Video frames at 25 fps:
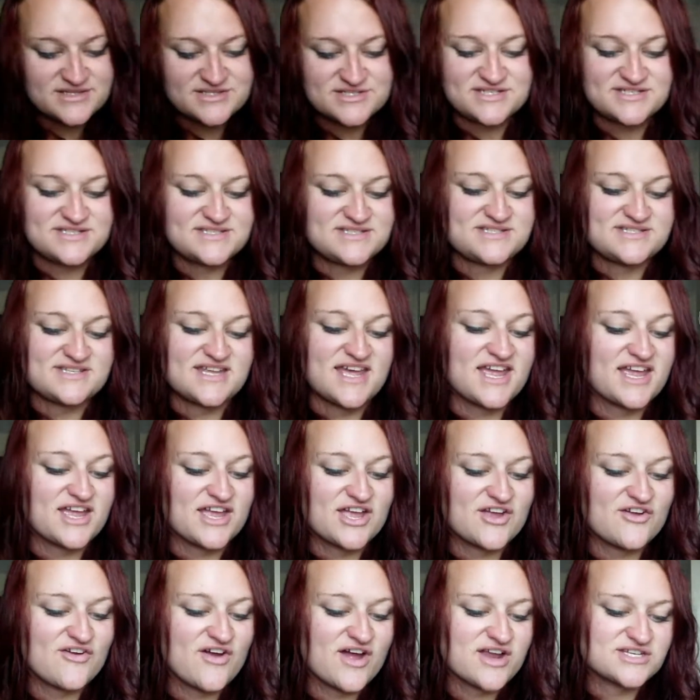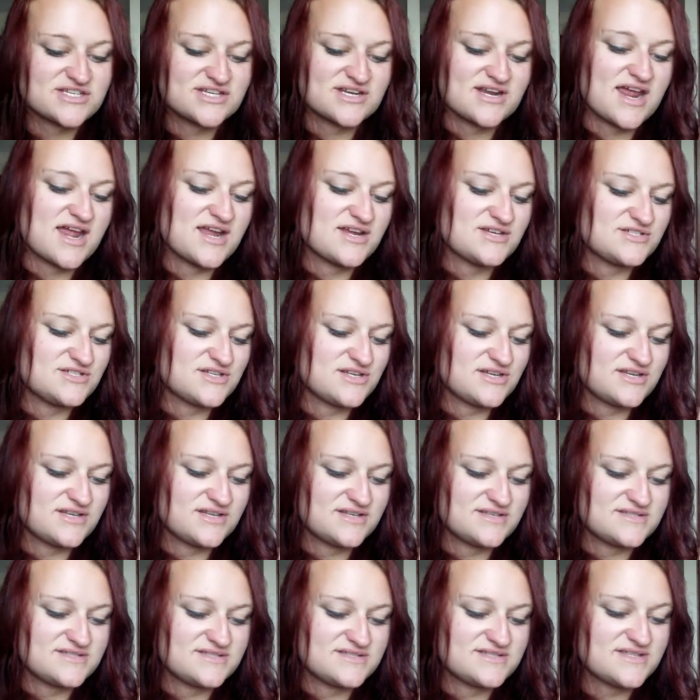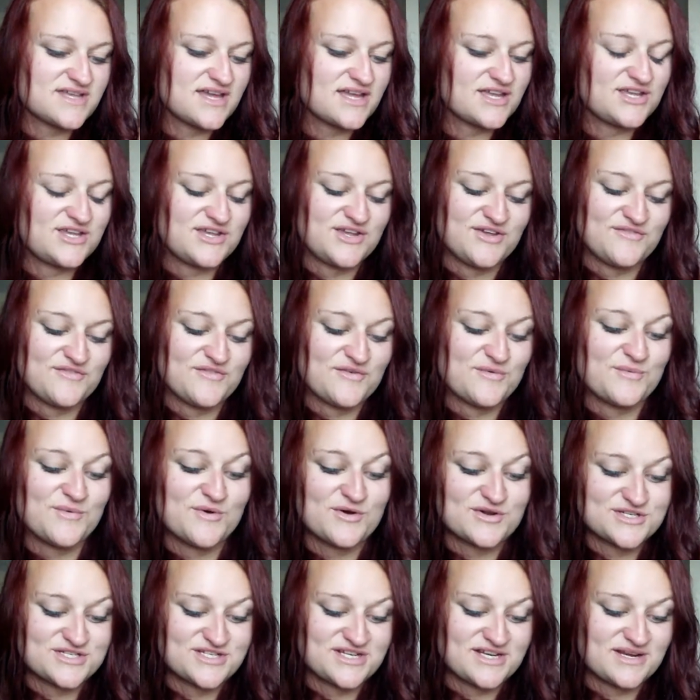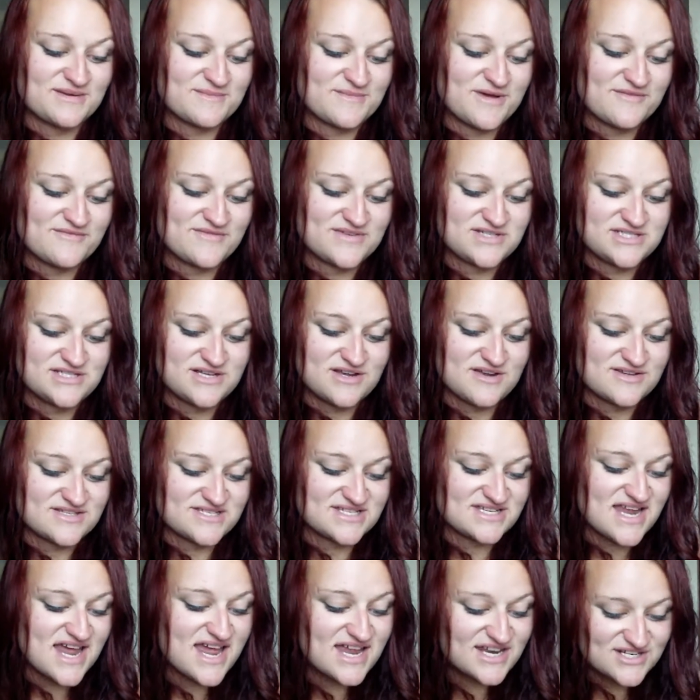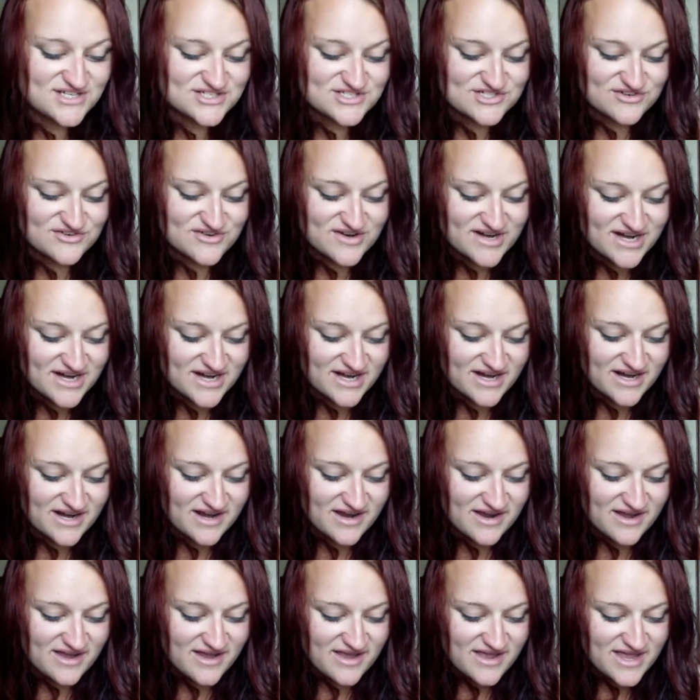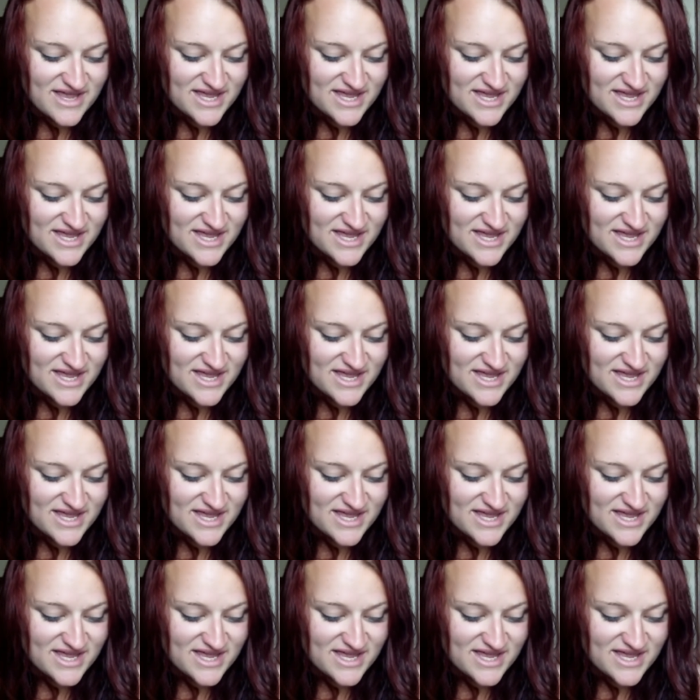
just to say congratulations, thank you for watching my videos and entering,